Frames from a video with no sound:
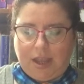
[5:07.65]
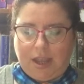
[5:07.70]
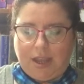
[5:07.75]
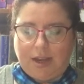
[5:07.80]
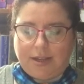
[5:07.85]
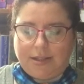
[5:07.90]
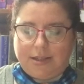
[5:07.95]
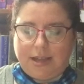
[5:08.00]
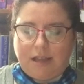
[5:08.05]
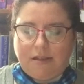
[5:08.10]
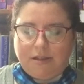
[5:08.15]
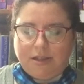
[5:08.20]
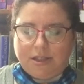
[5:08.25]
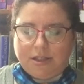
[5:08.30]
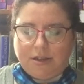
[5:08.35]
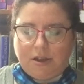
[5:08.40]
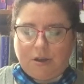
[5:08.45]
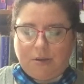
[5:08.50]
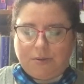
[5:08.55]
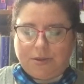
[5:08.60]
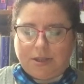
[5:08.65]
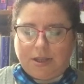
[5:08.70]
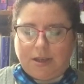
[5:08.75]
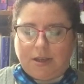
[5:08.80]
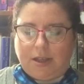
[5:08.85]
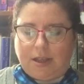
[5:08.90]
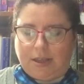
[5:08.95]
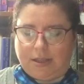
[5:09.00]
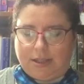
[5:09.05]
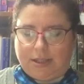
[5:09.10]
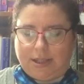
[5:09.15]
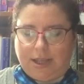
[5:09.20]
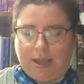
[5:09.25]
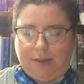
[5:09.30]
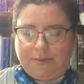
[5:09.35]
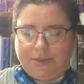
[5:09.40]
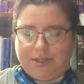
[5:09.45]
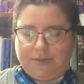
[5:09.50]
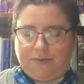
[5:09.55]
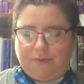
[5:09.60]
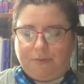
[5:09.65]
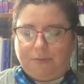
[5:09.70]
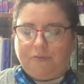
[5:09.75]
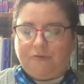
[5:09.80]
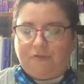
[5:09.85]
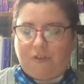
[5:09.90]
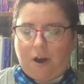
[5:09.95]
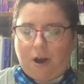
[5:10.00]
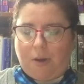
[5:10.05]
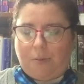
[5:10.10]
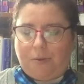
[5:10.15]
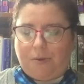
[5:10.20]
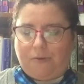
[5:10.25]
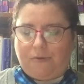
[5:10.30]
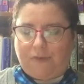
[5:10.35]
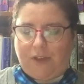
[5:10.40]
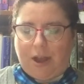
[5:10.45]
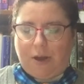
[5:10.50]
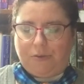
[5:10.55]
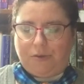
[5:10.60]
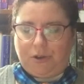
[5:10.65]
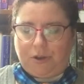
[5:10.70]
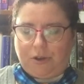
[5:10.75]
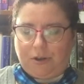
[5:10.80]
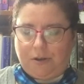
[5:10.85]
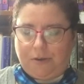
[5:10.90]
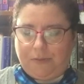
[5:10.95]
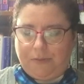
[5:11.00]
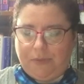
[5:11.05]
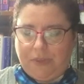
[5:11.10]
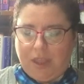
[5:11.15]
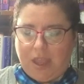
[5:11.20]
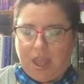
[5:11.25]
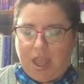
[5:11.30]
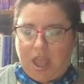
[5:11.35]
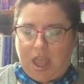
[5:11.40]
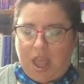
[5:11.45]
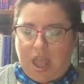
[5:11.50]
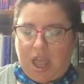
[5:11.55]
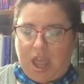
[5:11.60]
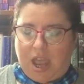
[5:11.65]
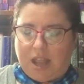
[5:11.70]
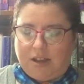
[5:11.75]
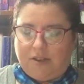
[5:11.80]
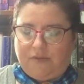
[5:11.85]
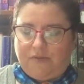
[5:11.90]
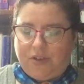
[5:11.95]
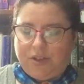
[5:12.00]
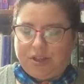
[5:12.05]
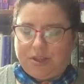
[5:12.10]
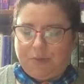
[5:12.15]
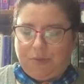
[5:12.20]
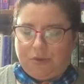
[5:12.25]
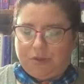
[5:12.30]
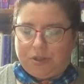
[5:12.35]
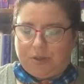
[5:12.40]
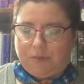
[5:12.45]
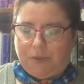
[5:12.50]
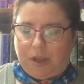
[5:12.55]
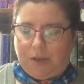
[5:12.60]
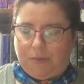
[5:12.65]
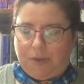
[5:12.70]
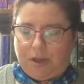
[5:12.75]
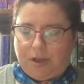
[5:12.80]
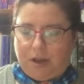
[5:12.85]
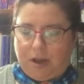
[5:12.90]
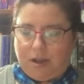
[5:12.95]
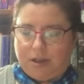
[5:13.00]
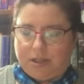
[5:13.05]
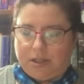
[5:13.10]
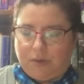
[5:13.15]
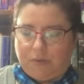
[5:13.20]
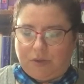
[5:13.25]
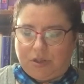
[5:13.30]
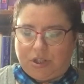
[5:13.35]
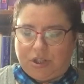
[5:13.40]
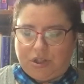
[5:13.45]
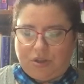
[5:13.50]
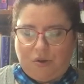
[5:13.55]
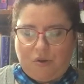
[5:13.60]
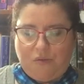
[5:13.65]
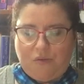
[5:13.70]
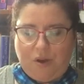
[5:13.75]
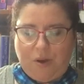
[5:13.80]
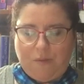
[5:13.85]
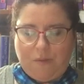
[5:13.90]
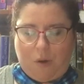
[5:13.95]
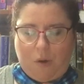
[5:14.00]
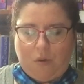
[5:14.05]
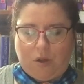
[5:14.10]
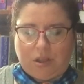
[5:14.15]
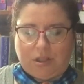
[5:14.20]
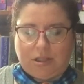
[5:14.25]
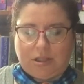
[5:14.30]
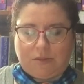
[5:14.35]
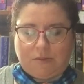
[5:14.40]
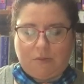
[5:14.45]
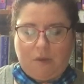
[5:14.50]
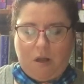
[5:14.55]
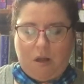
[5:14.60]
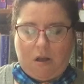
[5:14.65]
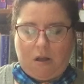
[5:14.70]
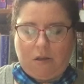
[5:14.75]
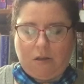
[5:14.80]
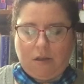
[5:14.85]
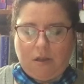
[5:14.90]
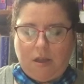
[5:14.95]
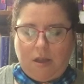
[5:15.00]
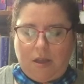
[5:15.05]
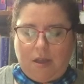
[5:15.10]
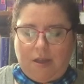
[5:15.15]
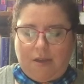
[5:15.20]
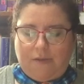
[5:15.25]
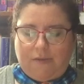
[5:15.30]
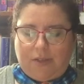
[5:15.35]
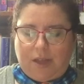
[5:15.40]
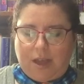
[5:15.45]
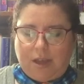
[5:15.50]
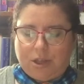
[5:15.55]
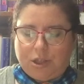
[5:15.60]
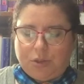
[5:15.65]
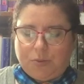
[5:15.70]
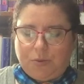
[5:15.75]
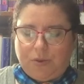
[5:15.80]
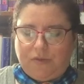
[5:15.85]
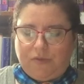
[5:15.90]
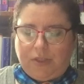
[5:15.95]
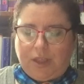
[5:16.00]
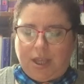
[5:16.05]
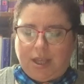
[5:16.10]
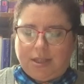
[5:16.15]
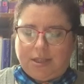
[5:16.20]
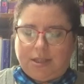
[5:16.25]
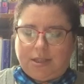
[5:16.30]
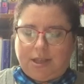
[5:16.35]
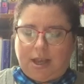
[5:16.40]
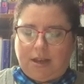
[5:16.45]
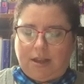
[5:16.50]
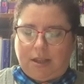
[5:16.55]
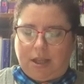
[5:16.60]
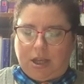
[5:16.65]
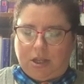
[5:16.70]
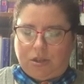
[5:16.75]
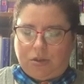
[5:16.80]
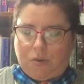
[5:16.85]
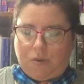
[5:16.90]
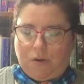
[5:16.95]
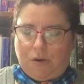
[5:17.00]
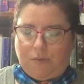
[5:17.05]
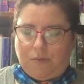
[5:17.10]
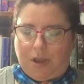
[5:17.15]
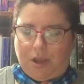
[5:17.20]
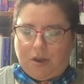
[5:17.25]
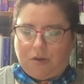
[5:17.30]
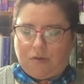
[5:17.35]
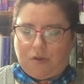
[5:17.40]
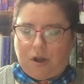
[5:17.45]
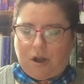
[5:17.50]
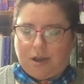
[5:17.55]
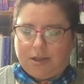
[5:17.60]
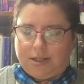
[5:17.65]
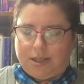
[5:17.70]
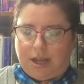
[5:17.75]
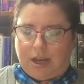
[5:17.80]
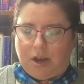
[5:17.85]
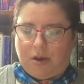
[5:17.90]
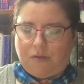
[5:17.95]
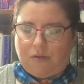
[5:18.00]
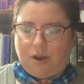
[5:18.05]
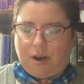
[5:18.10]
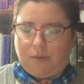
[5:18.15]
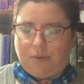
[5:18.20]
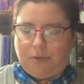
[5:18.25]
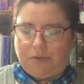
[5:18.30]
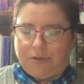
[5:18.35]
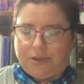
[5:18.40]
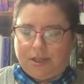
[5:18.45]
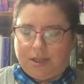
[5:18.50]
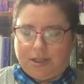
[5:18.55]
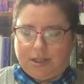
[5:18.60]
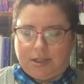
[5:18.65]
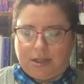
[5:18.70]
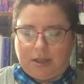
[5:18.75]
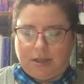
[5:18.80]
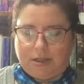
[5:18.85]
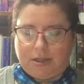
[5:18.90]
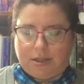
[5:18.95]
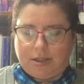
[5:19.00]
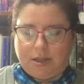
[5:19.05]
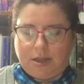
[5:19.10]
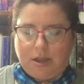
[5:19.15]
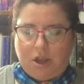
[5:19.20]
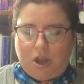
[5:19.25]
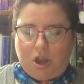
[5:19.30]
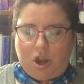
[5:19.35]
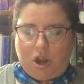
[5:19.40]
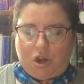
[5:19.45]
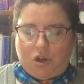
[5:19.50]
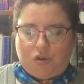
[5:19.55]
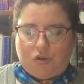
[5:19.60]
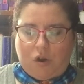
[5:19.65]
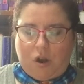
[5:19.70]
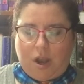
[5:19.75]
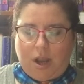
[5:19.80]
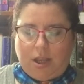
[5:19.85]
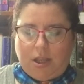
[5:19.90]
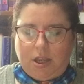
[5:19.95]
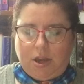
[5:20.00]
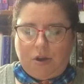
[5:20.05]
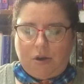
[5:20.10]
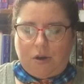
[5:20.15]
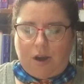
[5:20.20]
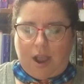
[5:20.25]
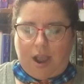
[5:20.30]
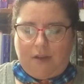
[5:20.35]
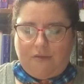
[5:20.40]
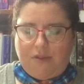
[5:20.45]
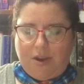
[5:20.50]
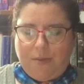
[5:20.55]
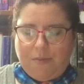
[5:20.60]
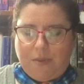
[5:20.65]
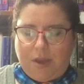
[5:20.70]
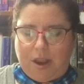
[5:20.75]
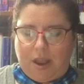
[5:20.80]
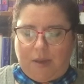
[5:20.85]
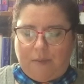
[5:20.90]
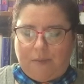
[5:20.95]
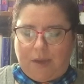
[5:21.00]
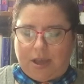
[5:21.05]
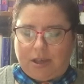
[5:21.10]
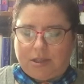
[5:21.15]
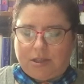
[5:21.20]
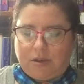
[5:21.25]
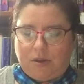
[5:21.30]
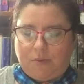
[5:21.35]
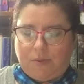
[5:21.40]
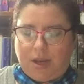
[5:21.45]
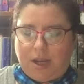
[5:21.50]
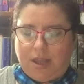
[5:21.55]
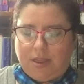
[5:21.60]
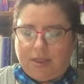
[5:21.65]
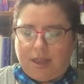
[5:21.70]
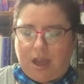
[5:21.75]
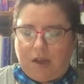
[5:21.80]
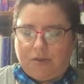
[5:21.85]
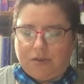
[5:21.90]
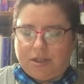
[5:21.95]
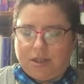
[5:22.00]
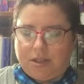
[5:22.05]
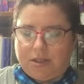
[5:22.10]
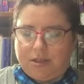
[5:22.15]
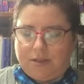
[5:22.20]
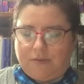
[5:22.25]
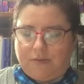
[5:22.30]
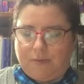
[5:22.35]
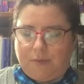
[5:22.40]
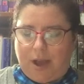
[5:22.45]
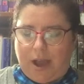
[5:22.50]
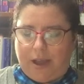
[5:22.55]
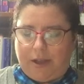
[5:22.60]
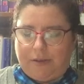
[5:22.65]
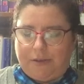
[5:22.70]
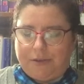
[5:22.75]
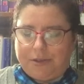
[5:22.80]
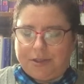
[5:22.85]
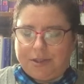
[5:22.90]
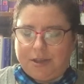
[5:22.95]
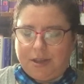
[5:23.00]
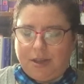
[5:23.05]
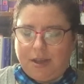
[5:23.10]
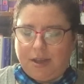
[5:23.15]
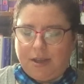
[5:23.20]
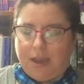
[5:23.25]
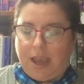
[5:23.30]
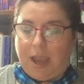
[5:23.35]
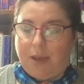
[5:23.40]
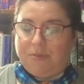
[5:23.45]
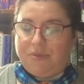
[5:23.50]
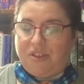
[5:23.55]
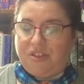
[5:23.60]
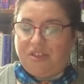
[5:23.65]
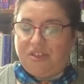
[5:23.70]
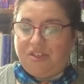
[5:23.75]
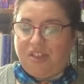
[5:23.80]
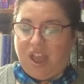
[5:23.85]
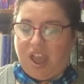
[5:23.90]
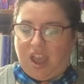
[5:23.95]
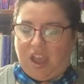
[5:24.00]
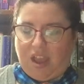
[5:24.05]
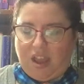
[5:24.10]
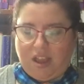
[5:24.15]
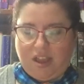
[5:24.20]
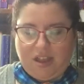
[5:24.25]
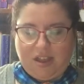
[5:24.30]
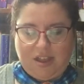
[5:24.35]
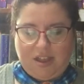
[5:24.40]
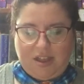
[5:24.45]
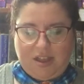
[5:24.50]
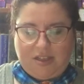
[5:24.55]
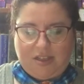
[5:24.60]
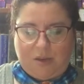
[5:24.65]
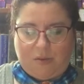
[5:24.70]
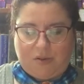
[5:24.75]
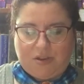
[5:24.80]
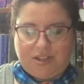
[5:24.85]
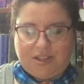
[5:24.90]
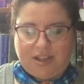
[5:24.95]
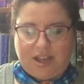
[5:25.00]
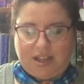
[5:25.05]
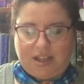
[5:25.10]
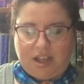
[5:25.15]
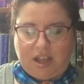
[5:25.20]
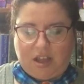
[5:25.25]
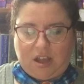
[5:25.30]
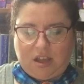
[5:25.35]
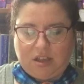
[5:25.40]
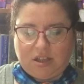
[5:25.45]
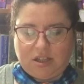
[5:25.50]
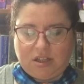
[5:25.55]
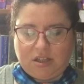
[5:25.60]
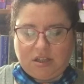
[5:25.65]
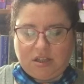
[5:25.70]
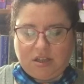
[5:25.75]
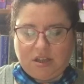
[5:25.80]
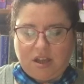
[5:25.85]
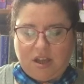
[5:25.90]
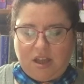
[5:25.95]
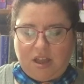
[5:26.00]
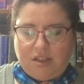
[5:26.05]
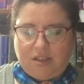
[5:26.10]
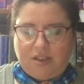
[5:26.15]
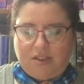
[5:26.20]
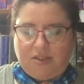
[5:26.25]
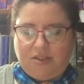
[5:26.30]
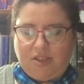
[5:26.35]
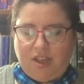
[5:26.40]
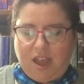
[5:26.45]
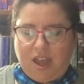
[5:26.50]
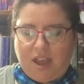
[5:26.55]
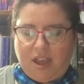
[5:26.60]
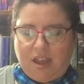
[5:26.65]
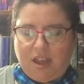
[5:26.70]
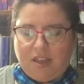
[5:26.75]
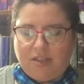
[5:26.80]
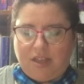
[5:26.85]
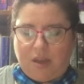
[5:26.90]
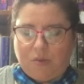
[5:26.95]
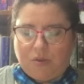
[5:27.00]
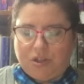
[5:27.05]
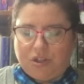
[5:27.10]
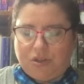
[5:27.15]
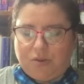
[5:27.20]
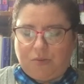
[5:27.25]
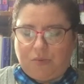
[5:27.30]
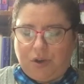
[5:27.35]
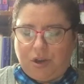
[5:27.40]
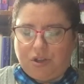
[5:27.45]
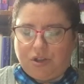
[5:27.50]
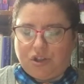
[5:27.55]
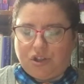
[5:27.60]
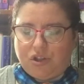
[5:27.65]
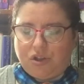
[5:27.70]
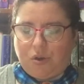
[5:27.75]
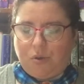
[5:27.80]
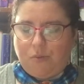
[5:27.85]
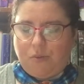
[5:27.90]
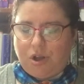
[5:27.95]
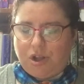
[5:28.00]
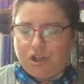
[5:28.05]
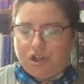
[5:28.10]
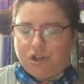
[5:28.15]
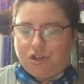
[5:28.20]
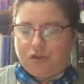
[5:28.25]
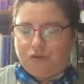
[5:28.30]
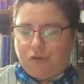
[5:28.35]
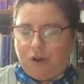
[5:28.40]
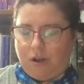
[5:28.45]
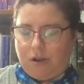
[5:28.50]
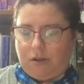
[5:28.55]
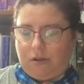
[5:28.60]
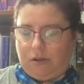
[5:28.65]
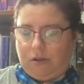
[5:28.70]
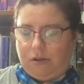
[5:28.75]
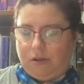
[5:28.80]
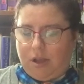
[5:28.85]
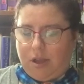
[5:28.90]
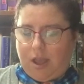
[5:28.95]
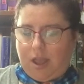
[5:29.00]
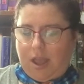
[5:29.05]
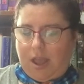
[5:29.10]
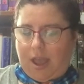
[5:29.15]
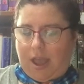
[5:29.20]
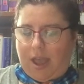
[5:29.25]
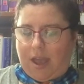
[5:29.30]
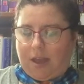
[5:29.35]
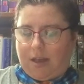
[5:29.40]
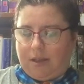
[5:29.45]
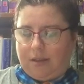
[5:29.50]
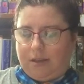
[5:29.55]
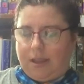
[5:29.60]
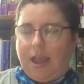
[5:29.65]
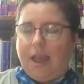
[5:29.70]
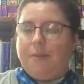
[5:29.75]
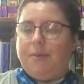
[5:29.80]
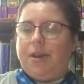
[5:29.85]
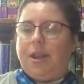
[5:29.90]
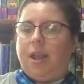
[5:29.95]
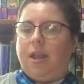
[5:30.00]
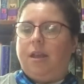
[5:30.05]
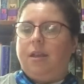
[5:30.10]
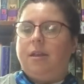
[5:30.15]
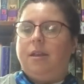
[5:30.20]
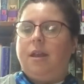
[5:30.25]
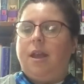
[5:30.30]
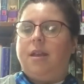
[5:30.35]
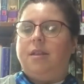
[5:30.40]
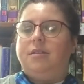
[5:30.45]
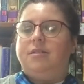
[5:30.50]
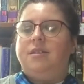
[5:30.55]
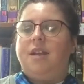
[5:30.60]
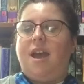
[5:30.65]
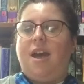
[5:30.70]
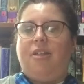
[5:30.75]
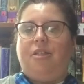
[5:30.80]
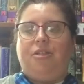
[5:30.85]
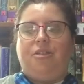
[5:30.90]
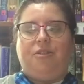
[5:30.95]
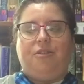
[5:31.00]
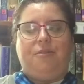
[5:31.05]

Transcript: In a telescope, it seems far profounder, and invisible to me because it was so remote and small, flying swiftly and steadily toward me across that incredible distance, drawing nearer every minute by so many thousands of miles, came the thing they were sending us, the thing that was to bring so much struggle and calamity and death